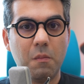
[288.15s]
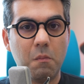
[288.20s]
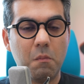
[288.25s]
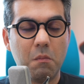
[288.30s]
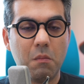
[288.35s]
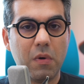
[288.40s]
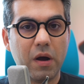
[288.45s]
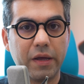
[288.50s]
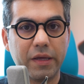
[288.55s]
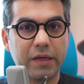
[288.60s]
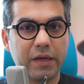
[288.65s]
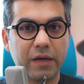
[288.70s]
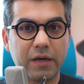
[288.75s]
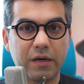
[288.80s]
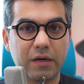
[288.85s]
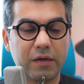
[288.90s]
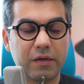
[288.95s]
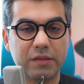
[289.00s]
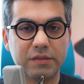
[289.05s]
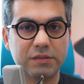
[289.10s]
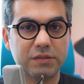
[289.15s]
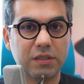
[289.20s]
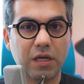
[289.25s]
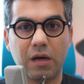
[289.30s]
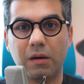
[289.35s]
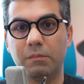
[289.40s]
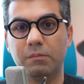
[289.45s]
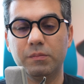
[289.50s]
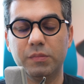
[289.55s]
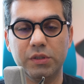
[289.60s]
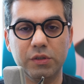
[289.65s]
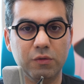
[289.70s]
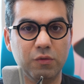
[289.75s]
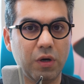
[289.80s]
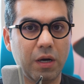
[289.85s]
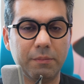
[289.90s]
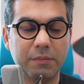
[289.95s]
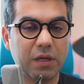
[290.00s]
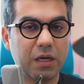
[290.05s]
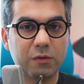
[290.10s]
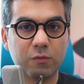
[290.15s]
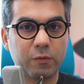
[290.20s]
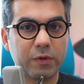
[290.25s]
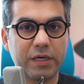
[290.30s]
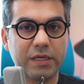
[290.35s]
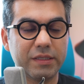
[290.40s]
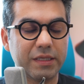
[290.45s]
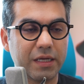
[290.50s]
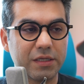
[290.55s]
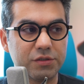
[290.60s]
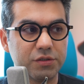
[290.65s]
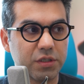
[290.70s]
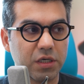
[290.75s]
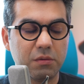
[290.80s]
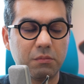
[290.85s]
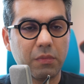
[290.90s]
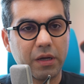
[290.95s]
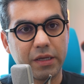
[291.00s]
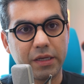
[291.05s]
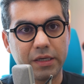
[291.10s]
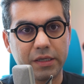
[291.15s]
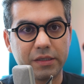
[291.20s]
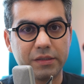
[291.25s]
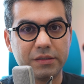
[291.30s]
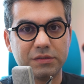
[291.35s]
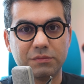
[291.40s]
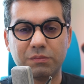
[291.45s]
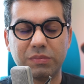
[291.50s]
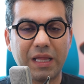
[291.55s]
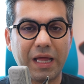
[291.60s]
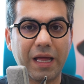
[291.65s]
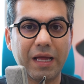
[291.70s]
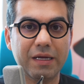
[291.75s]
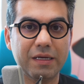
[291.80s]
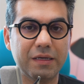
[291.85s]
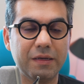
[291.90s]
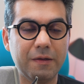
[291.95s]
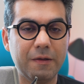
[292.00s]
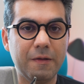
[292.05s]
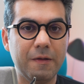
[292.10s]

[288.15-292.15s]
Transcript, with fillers: my hair is now blue i'm not wearing that shirt my hair is black